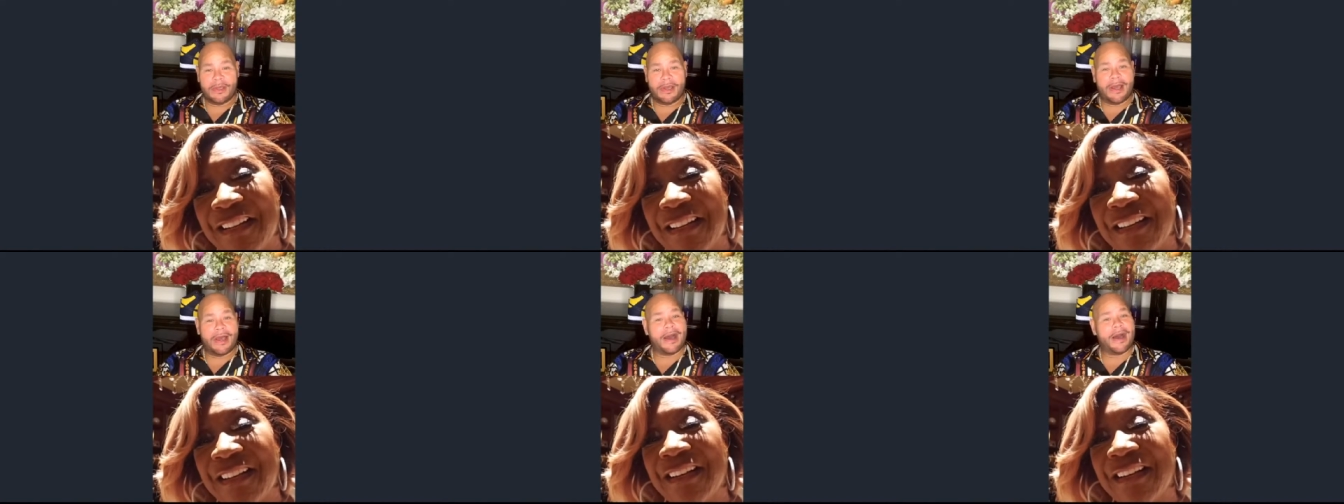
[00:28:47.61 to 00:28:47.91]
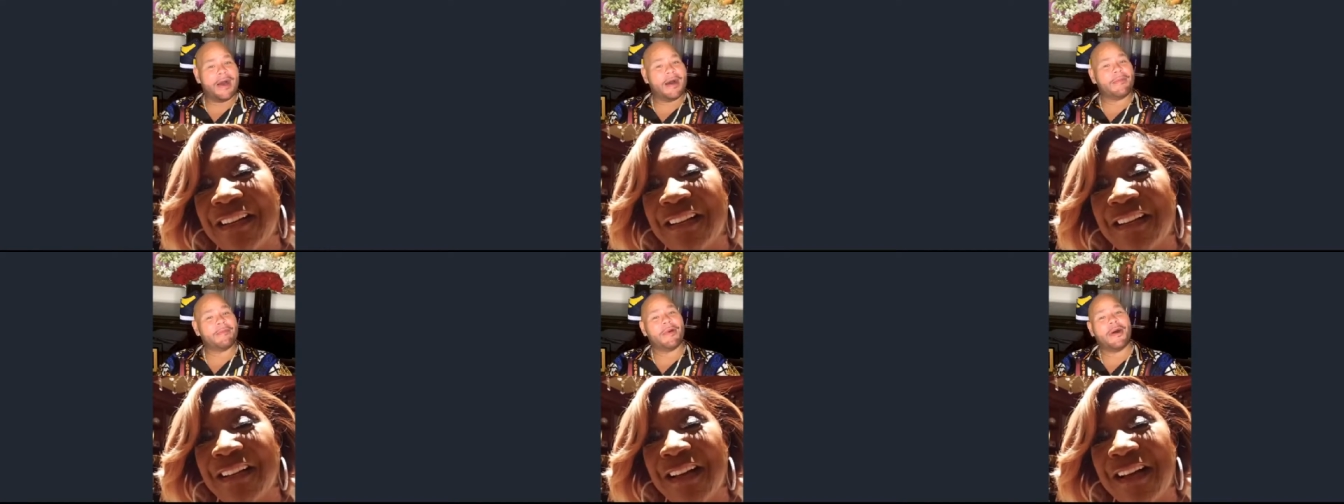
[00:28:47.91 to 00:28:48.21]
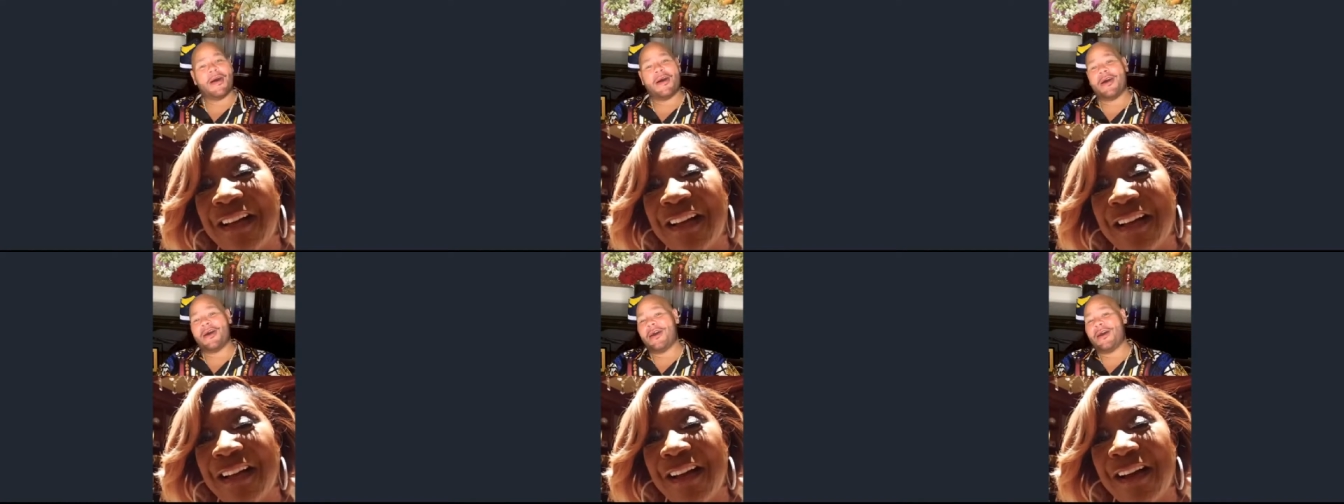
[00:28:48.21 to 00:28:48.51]
I'm
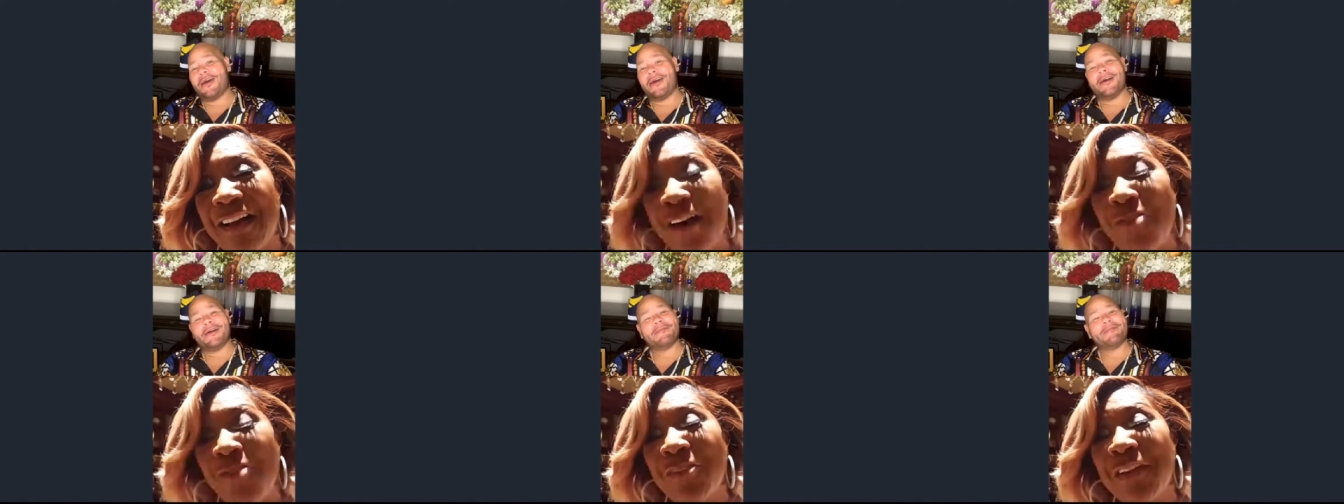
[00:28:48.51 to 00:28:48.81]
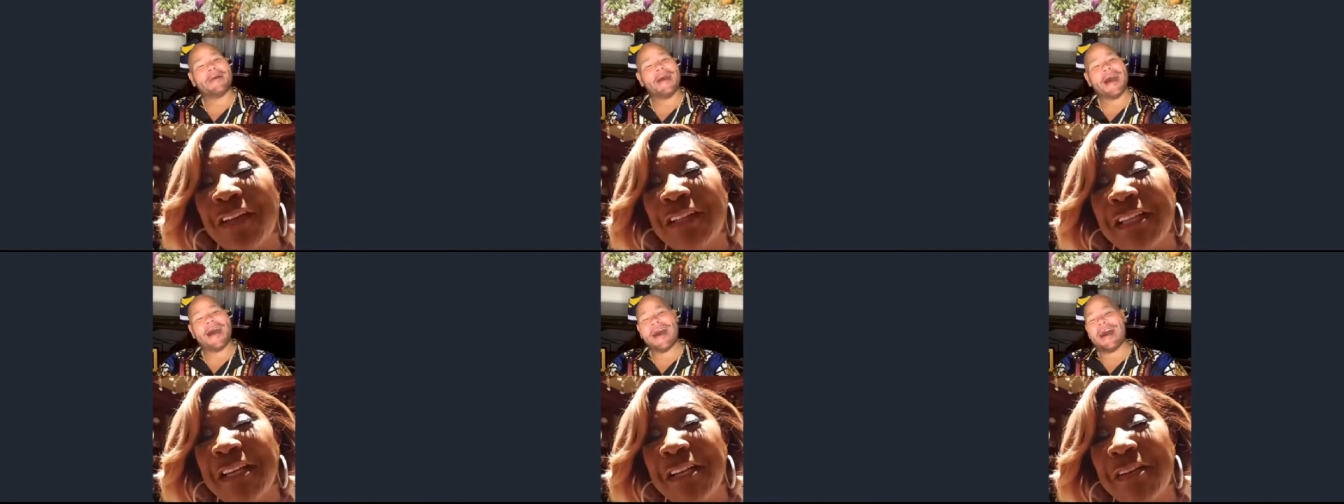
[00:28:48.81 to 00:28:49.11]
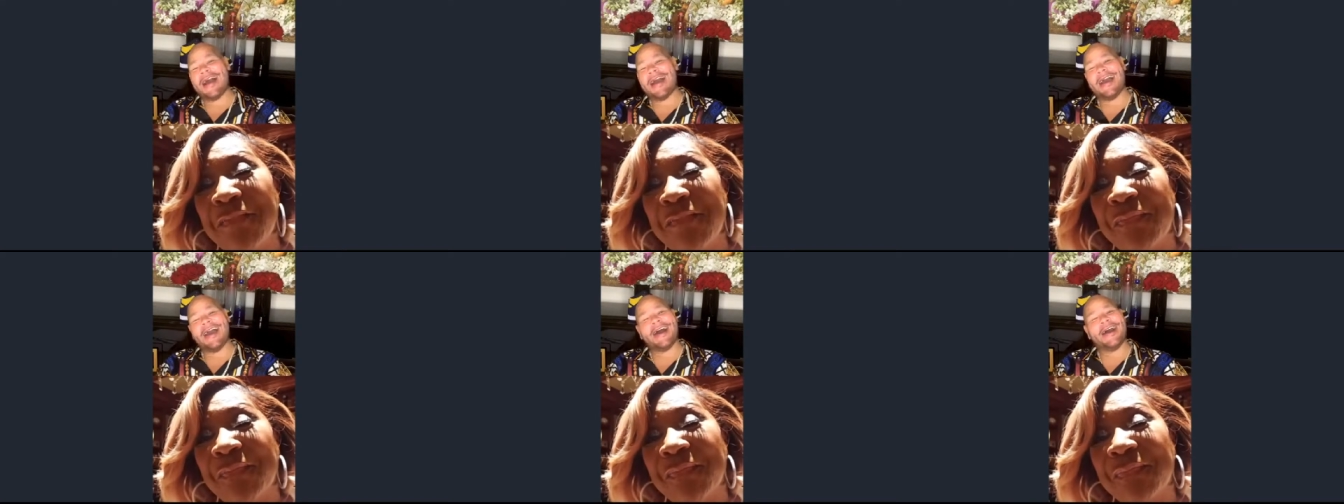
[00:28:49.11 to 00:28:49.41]
on my
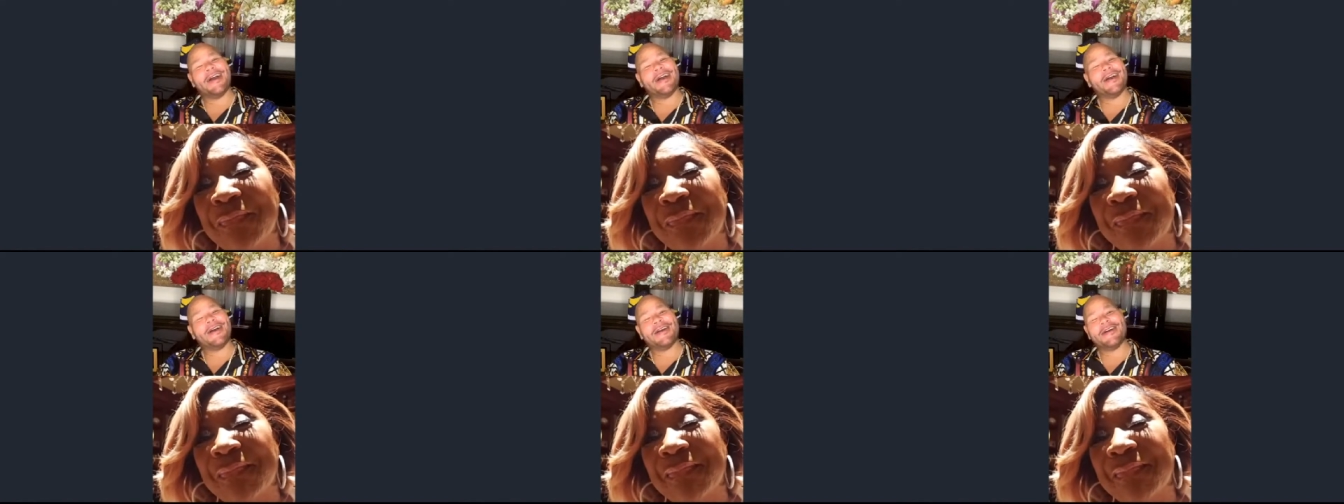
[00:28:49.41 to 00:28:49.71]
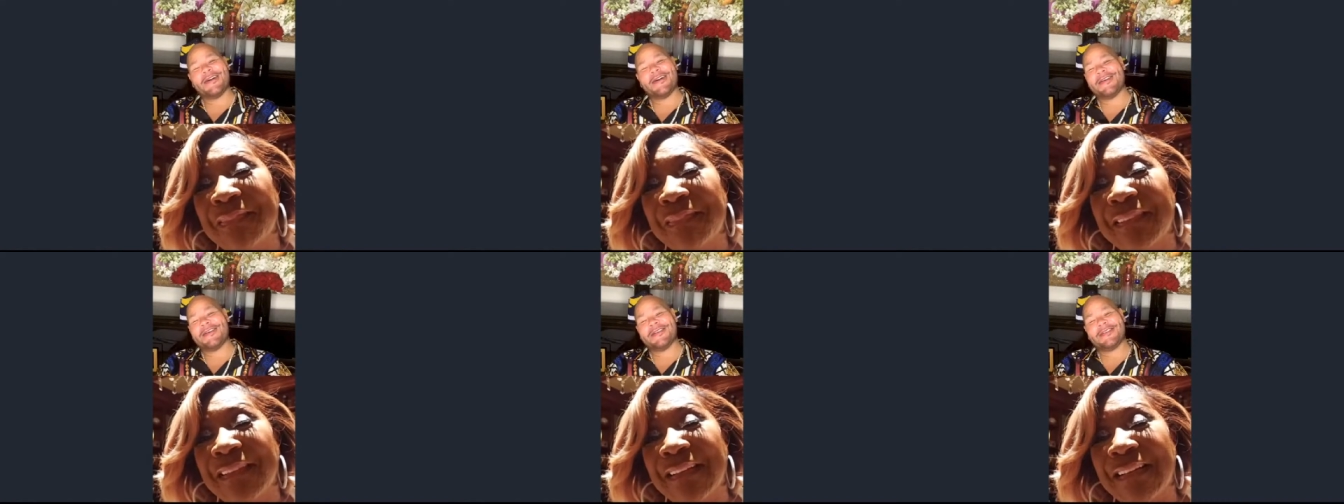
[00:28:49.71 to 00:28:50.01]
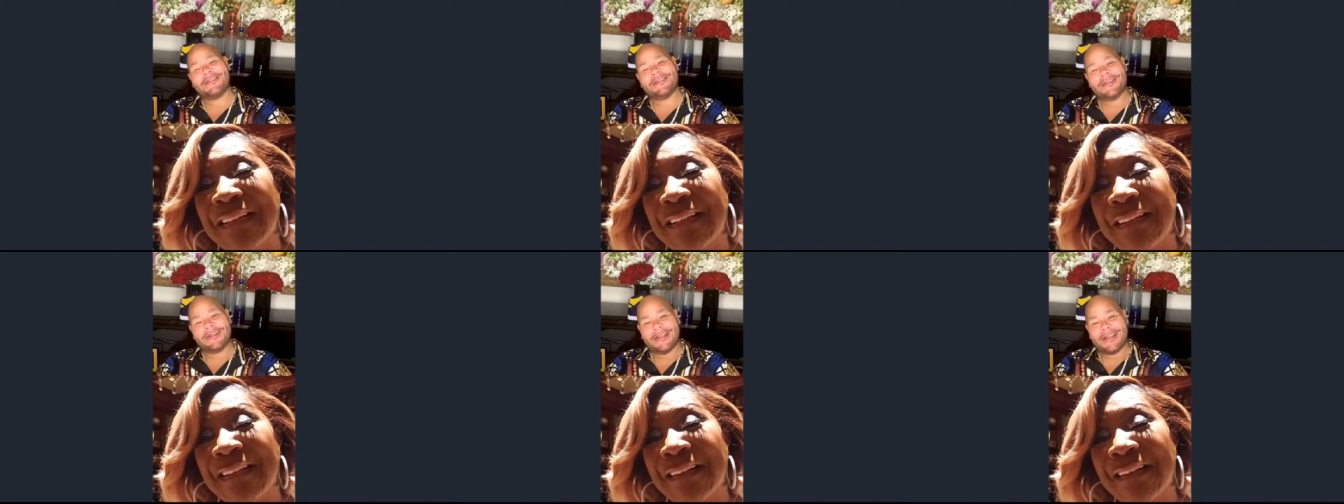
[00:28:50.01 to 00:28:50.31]

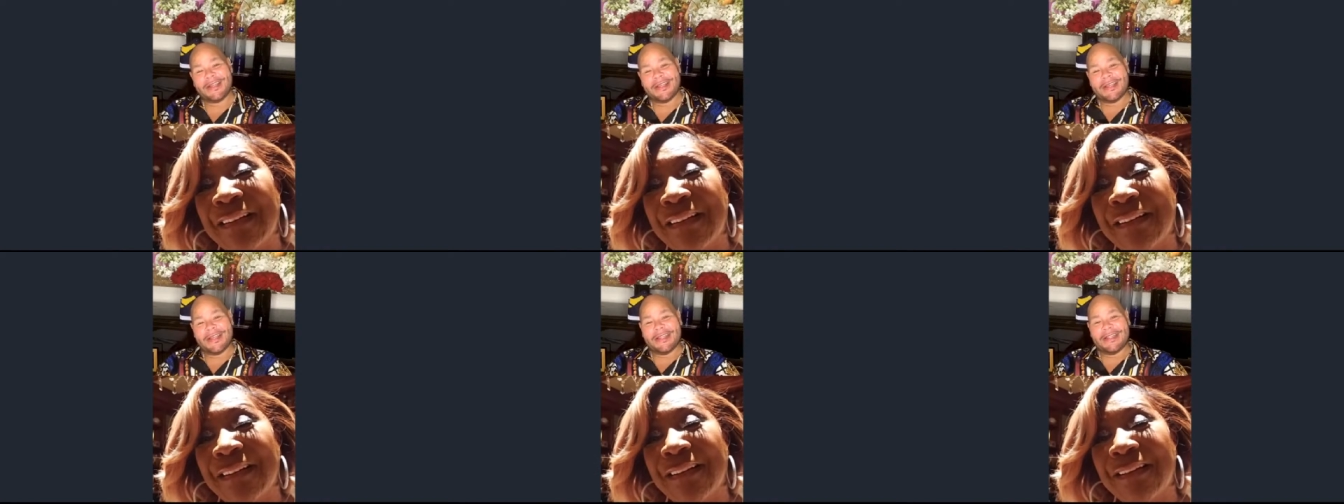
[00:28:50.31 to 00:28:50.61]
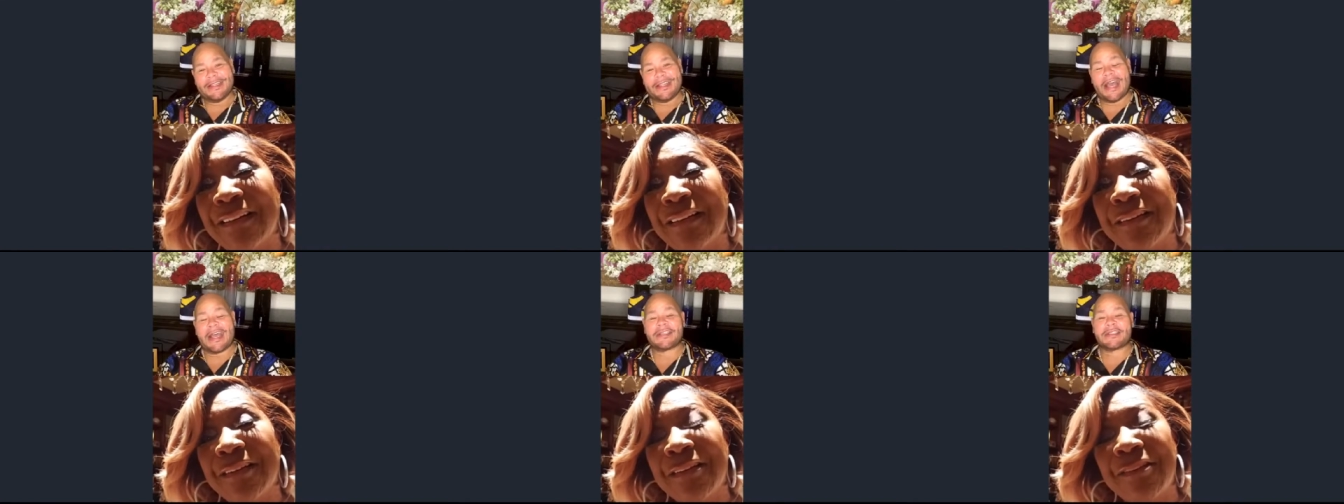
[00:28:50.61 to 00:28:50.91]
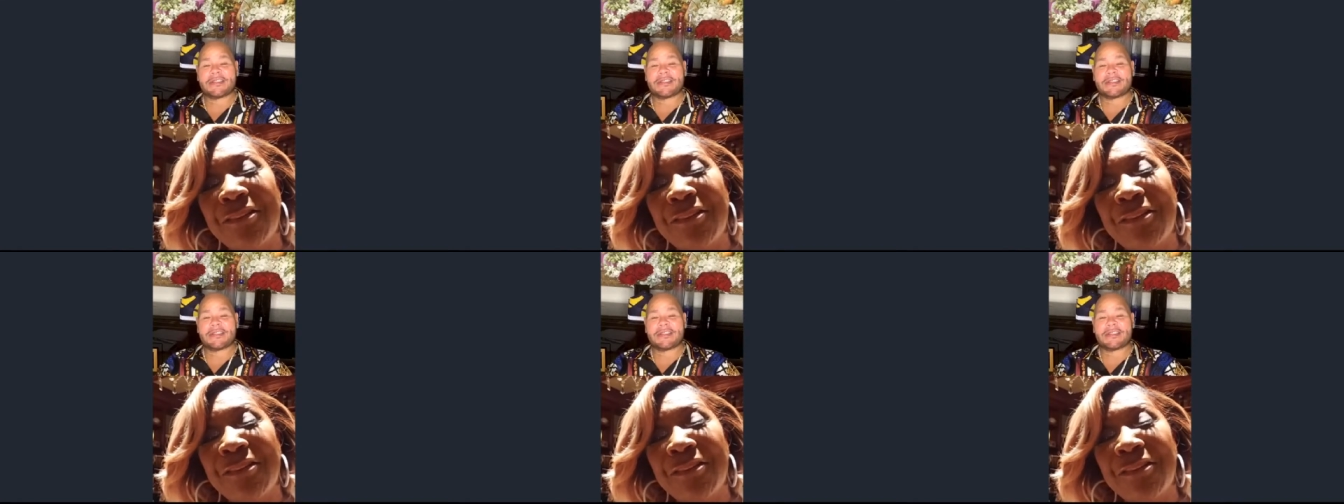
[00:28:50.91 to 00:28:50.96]
own. That's